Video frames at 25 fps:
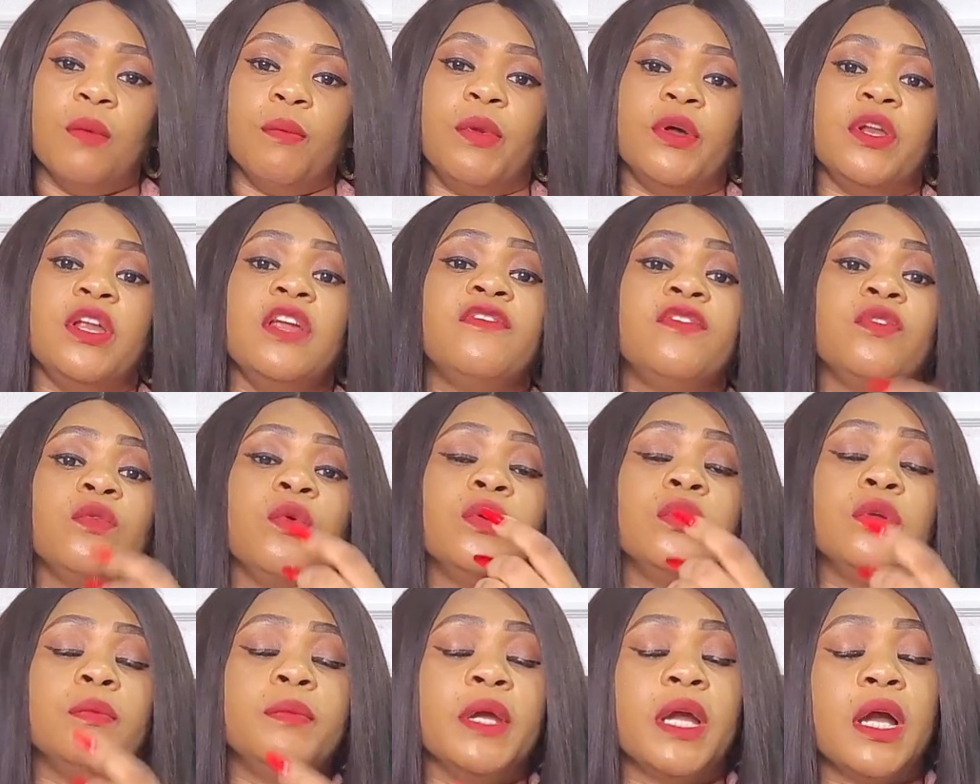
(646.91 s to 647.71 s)
But if you
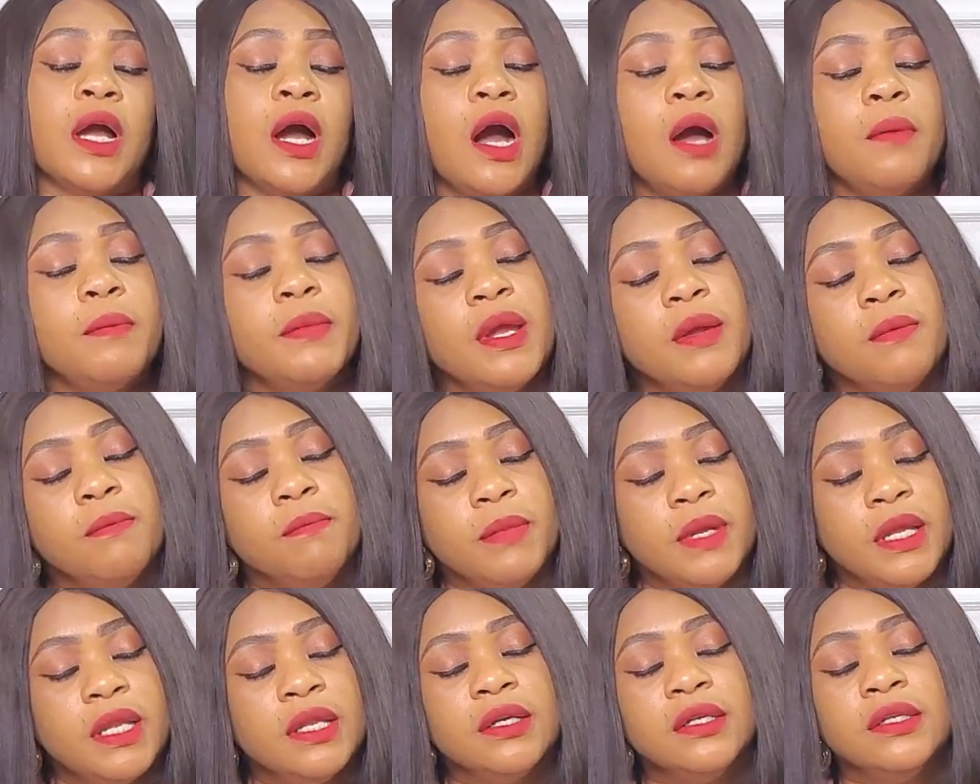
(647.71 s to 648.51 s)
want to become a
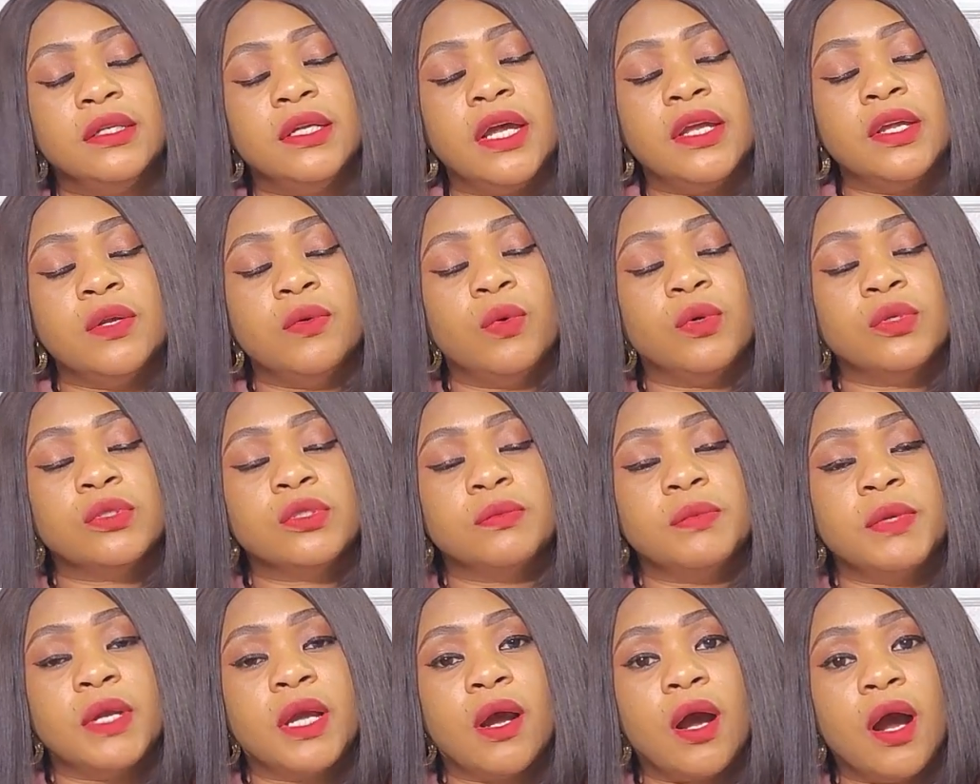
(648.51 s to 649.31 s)
millionaire, you
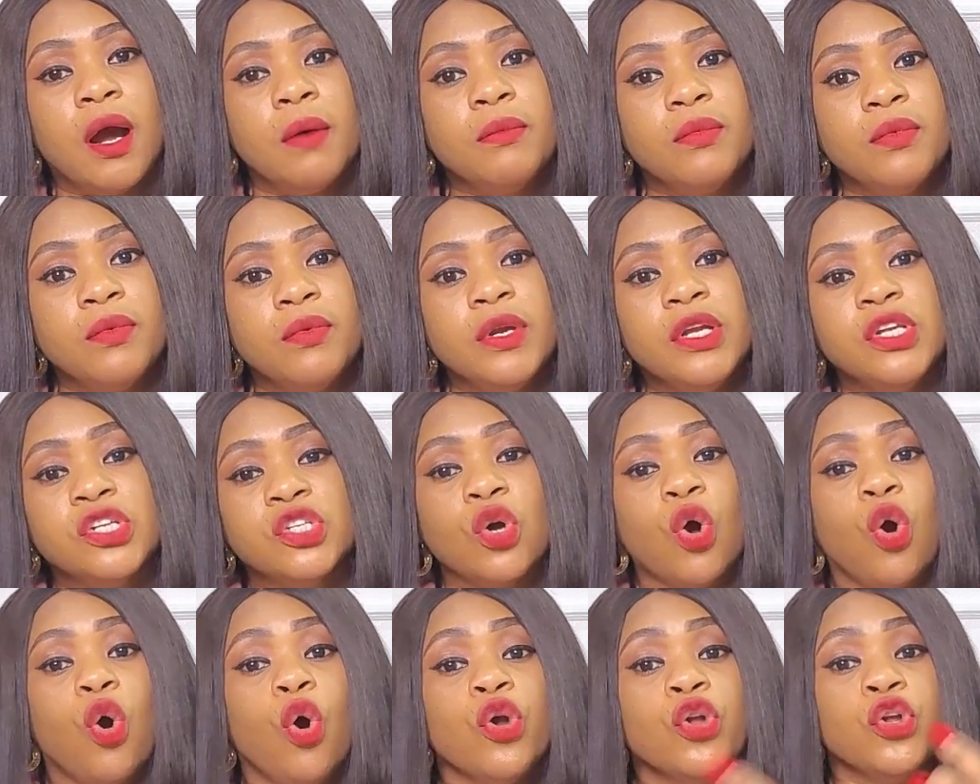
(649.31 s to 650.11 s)
want to become
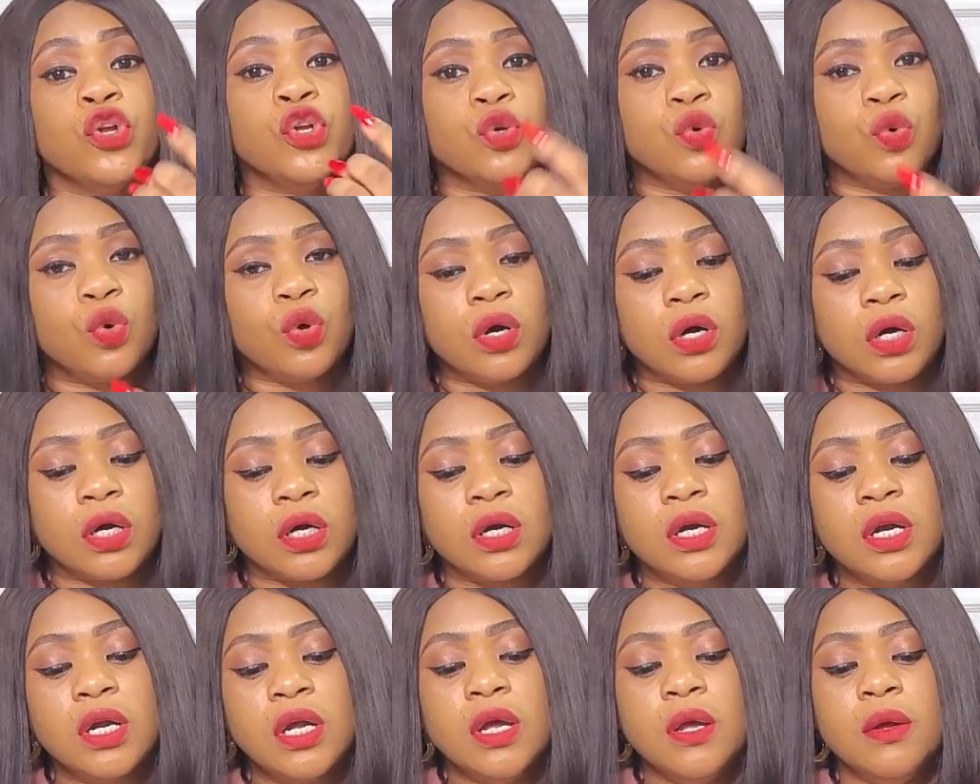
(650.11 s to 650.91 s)
rich, or you
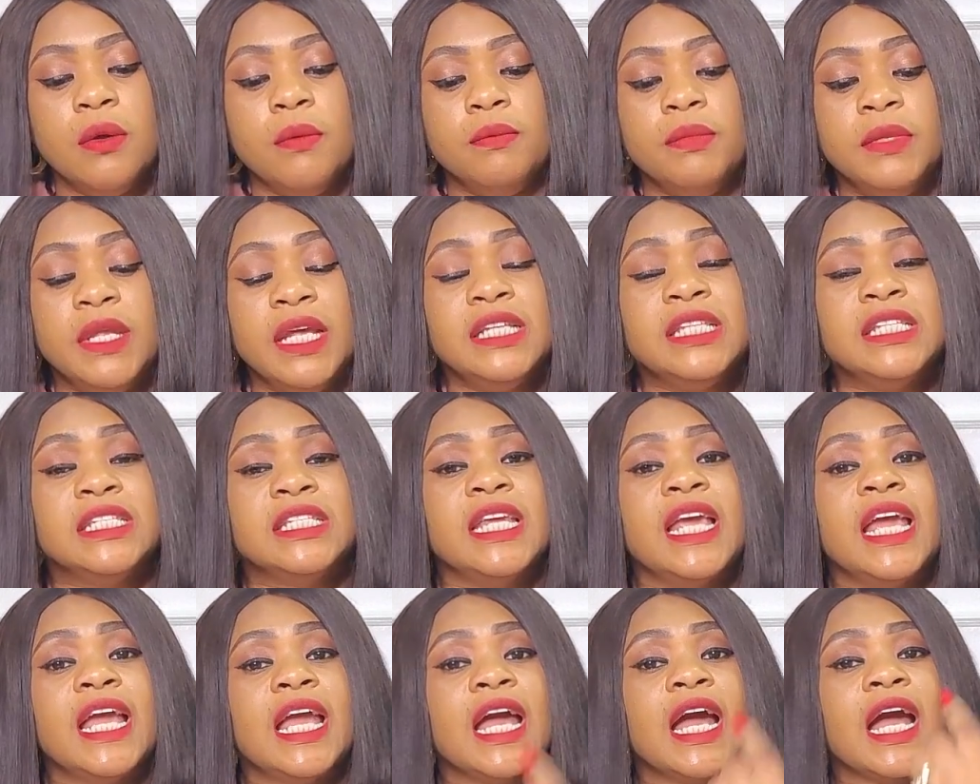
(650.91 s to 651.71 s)
are, they
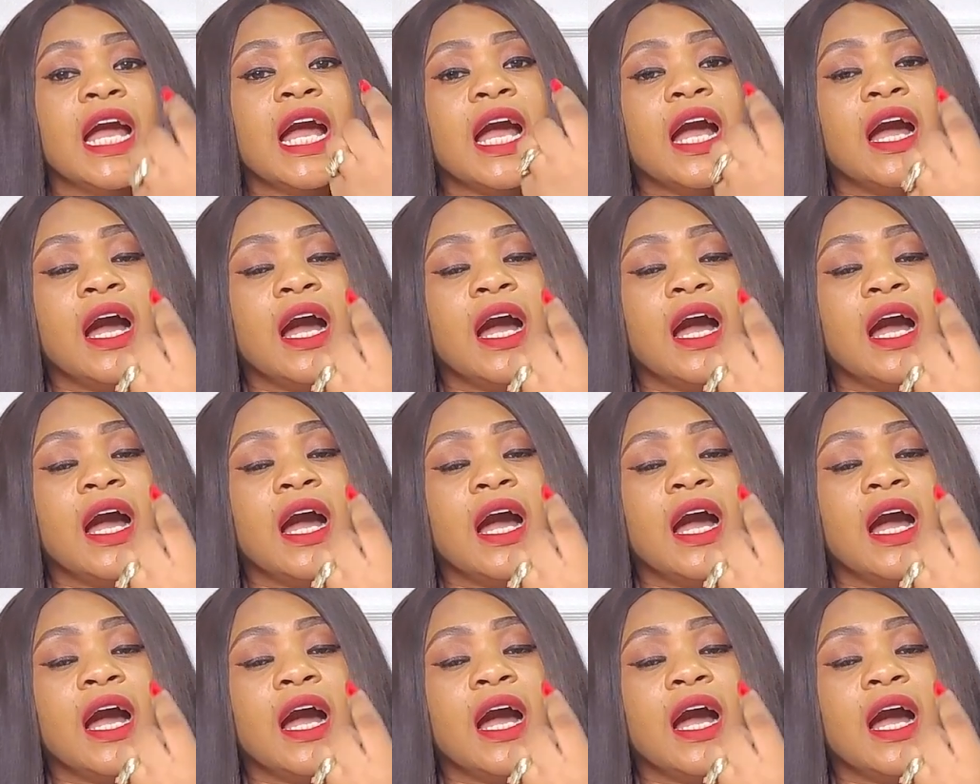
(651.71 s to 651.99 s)
take